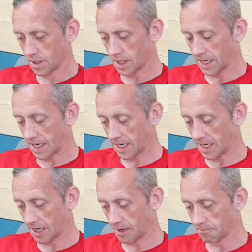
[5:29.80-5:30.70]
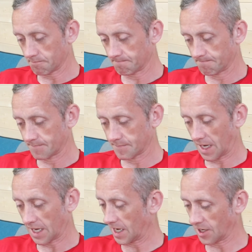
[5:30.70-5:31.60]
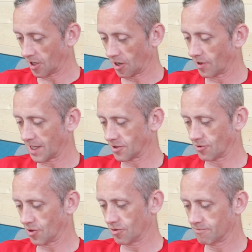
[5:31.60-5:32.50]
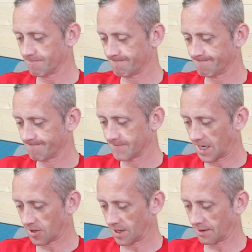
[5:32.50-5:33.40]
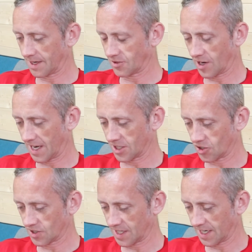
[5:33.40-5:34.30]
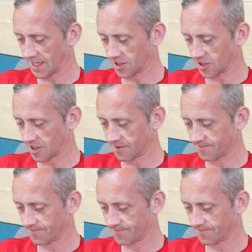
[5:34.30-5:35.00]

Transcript: Um, I, I, I really don't know. I don't think my dragon does anything, does it?